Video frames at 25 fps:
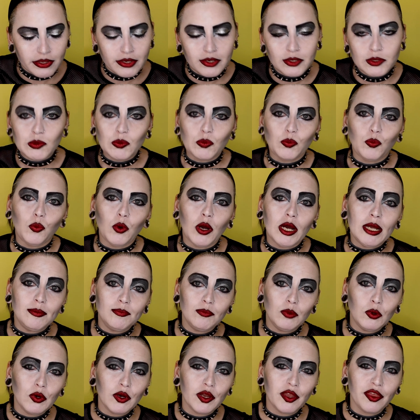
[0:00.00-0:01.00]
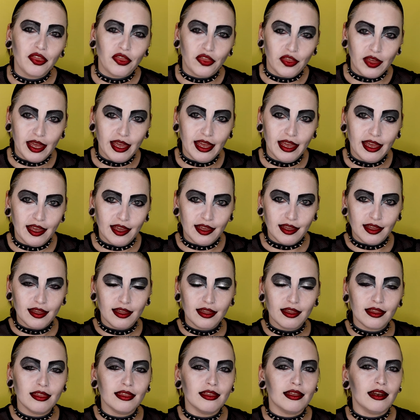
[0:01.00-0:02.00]
there's one more thing
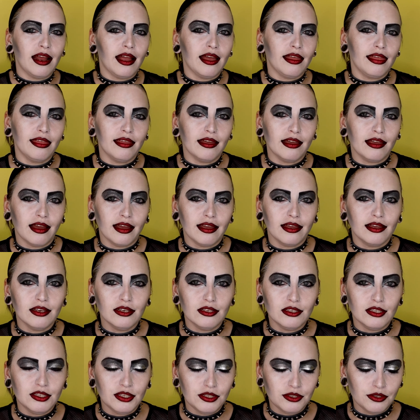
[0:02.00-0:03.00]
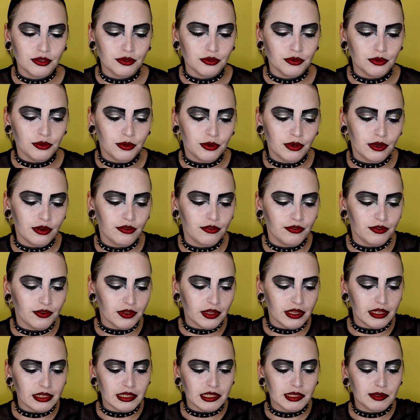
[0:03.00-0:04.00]
that I think I can do for
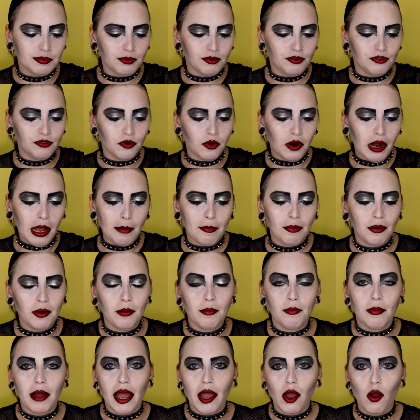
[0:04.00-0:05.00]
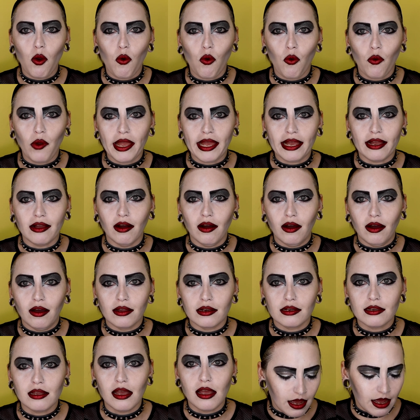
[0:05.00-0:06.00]
this before I put my wig on.